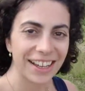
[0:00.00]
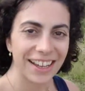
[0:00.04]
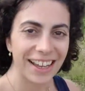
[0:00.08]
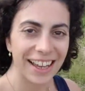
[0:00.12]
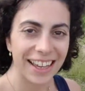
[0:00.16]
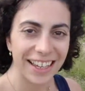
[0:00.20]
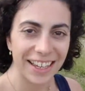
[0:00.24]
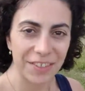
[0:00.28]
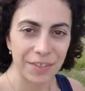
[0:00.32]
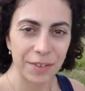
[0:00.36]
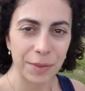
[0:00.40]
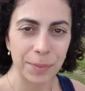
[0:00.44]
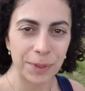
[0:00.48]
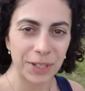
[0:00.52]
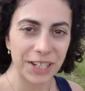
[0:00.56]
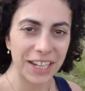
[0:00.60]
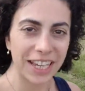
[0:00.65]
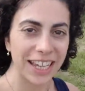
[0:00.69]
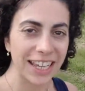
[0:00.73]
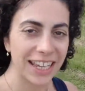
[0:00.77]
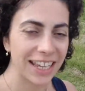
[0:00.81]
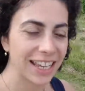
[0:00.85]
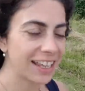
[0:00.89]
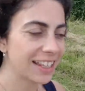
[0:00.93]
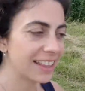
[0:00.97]
Hey
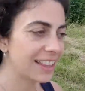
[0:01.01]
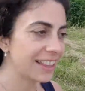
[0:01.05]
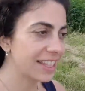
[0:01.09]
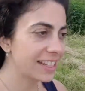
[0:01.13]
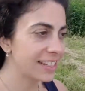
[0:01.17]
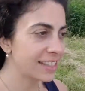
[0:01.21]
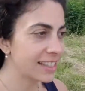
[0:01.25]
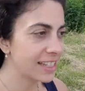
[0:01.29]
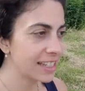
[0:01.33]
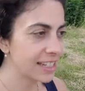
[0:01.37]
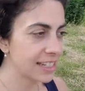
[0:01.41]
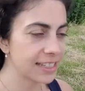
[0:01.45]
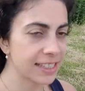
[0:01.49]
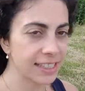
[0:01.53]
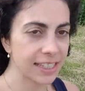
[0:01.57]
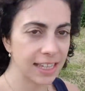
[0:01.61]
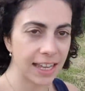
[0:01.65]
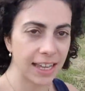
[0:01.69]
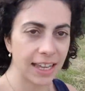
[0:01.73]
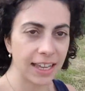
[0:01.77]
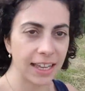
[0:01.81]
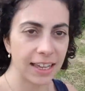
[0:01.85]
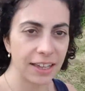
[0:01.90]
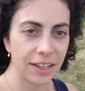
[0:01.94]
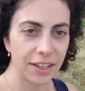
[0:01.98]
everybody, this is
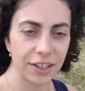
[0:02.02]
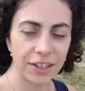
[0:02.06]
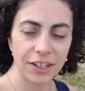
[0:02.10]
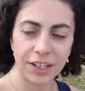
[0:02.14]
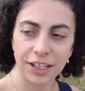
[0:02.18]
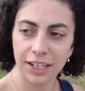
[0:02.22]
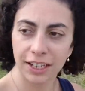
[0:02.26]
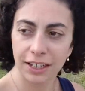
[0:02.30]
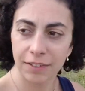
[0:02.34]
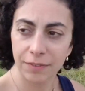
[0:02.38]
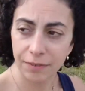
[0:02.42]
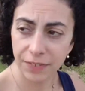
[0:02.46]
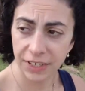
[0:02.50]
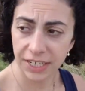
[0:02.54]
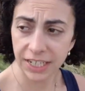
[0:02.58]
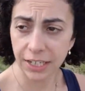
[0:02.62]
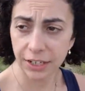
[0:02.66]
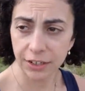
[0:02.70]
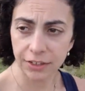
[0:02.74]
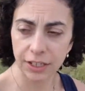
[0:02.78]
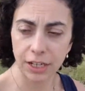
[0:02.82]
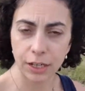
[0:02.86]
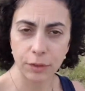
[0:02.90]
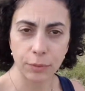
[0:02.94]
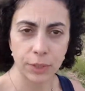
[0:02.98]
a
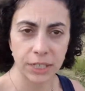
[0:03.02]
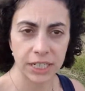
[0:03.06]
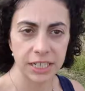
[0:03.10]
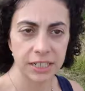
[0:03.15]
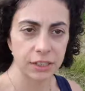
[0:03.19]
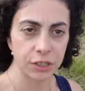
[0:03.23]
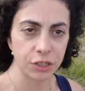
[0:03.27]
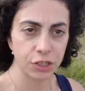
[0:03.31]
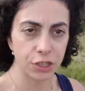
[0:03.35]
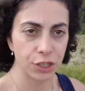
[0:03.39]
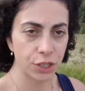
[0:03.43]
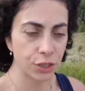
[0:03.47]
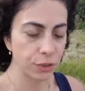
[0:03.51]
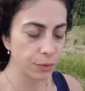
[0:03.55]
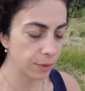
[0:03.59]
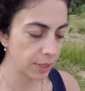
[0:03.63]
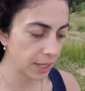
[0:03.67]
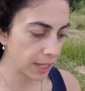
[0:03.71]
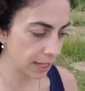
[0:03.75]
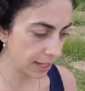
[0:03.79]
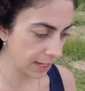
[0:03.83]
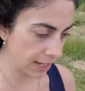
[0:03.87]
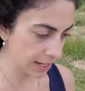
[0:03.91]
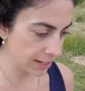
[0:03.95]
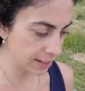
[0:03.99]
video that I wanted to shoot
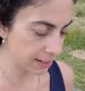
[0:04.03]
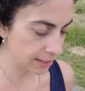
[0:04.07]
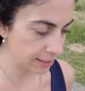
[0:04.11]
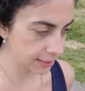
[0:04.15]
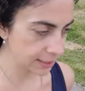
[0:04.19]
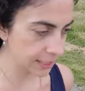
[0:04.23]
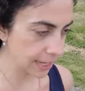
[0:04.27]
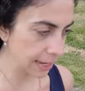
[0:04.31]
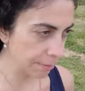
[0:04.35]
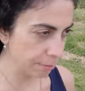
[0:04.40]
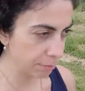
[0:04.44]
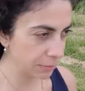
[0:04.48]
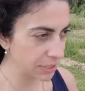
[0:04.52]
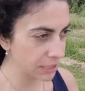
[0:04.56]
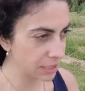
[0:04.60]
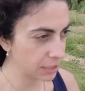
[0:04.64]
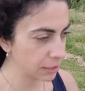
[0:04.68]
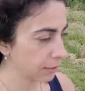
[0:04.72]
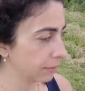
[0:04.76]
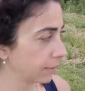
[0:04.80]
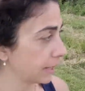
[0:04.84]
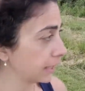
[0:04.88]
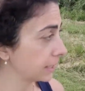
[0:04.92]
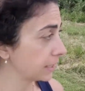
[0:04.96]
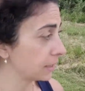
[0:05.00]
in an attempt
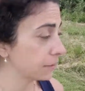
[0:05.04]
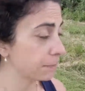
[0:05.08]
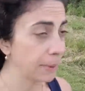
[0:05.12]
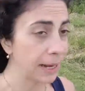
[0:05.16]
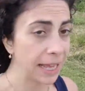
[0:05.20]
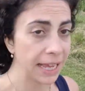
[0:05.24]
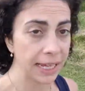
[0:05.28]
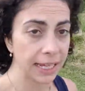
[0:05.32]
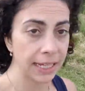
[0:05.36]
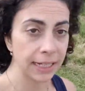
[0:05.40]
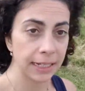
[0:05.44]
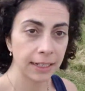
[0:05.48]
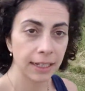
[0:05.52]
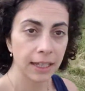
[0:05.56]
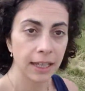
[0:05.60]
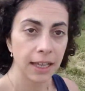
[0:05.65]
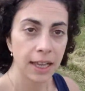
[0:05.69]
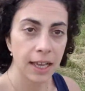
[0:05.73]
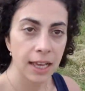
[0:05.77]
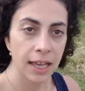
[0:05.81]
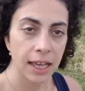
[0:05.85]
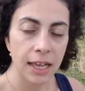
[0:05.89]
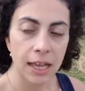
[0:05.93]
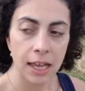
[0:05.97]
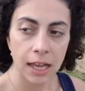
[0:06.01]
to explain
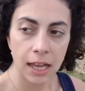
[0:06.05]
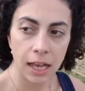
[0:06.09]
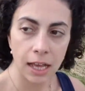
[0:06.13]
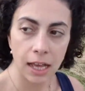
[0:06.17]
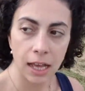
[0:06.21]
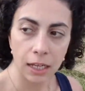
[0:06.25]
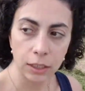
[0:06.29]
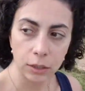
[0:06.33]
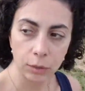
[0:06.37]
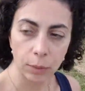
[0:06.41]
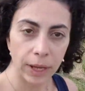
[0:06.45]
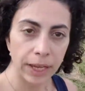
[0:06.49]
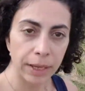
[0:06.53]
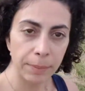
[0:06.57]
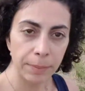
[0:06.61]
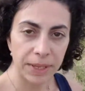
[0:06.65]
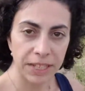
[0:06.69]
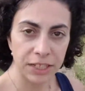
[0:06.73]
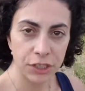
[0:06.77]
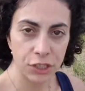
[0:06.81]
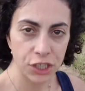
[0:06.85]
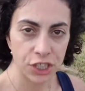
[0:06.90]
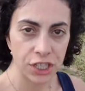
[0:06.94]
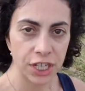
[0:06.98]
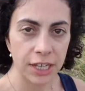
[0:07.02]
quite a big
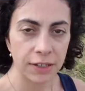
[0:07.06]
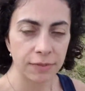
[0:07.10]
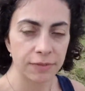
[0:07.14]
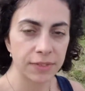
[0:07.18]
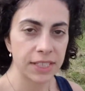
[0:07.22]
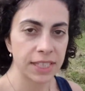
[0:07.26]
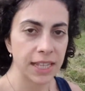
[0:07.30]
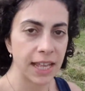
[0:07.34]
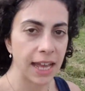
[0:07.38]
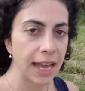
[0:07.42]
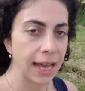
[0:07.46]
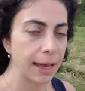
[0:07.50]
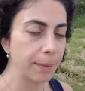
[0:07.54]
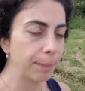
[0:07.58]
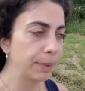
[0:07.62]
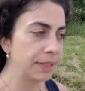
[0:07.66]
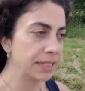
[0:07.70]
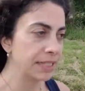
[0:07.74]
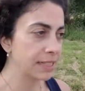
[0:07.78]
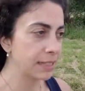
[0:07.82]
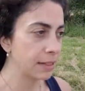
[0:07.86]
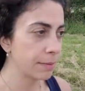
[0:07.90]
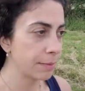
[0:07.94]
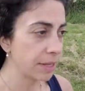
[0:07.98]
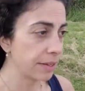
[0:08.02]
shift that
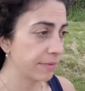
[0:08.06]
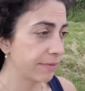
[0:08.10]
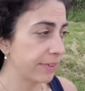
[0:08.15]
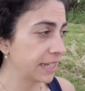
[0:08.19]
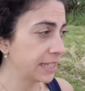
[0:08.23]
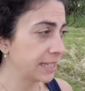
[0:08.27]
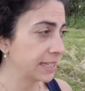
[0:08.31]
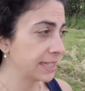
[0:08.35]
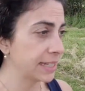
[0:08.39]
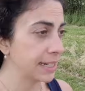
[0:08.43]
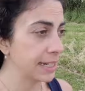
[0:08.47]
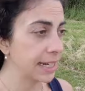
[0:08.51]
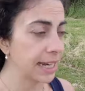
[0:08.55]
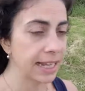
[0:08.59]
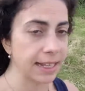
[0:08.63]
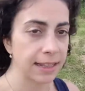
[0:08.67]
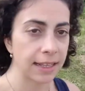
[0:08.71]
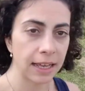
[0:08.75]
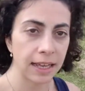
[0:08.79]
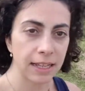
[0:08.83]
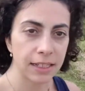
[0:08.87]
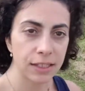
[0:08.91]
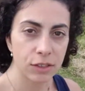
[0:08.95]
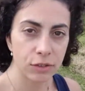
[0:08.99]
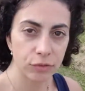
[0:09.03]
happened to me recently
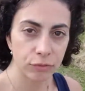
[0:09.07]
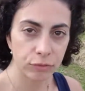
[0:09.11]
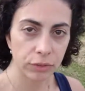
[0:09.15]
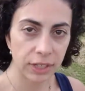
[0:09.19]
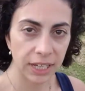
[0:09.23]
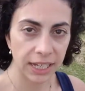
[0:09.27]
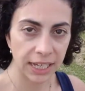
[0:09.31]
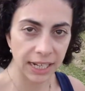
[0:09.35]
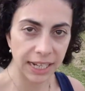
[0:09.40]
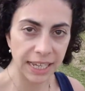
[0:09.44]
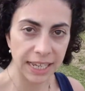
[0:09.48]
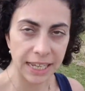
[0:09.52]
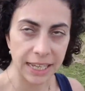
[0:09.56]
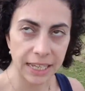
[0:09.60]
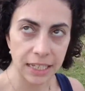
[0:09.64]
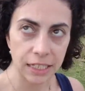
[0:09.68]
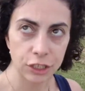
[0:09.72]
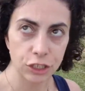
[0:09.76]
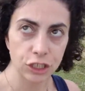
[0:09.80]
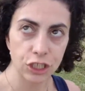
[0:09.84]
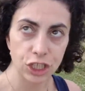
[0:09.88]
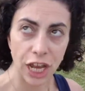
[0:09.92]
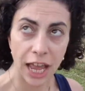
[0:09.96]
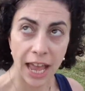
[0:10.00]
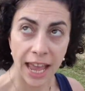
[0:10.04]
that has really
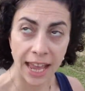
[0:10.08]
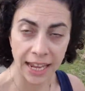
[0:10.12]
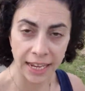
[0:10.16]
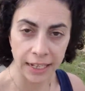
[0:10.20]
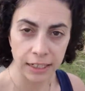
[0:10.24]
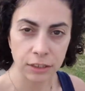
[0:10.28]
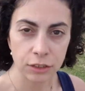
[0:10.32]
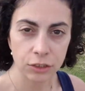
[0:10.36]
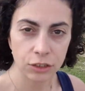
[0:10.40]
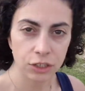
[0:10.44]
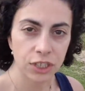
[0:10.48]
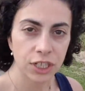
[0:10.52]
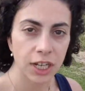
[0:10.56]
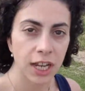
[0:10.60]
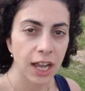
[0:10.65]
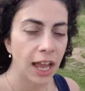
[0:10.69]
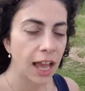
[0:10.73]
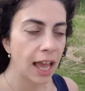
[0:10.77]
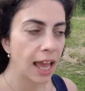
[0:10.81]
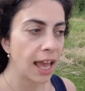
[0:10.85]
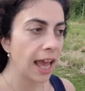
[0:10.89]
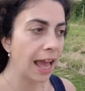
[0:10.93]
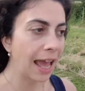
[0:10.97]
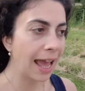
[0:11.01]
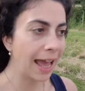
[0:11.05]
changed
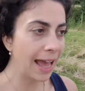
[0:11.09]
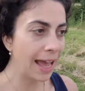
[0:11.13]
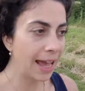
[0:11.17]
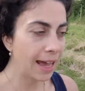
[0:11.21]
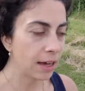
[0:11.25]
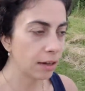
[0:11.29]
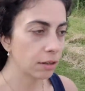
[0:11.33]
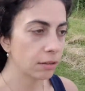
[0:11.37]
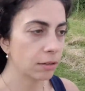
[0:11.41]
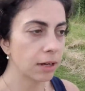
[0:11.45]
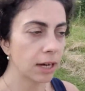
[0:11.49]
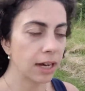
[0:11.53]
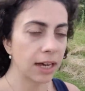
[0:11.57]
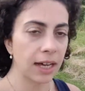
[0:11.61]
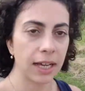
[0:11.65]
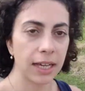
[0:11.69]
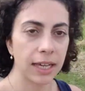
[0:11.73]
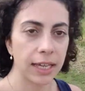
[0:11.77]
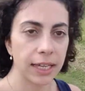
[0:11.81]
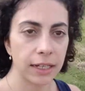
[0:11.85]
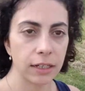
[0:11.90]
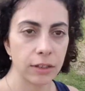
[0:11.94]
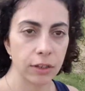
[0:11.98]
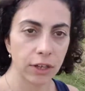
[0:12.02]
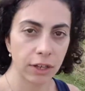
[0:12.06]
how
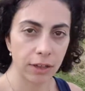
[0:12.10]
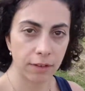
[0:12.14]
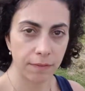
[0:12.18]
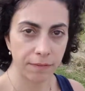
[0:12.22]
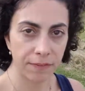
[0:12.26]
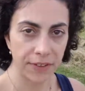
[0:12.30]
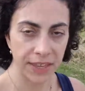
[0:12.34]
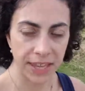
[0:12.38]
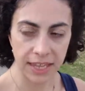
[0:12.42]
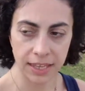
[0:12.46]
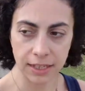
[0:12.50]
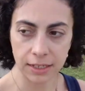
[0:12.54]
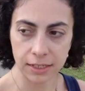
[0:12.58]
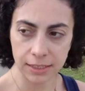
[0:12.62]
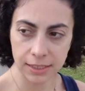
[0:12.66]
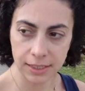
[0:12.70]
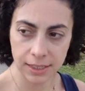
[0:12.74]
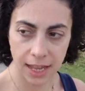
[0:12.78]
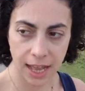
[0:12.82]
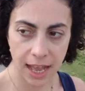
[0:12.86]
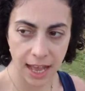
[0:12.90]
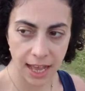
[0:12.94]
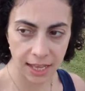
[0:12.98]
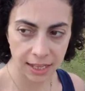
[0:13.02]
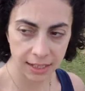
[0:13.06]
I look at things
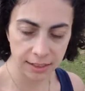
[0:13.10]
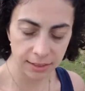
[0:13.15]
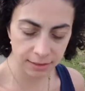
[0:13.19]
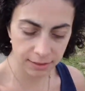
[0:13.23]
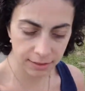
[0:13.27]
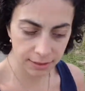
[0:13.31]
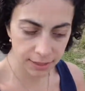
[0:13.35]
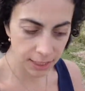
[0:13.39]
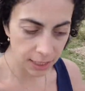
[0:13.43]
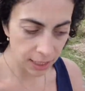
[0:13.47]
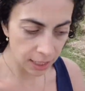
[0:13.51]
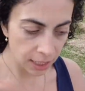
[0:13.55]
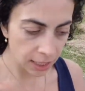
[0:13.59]
and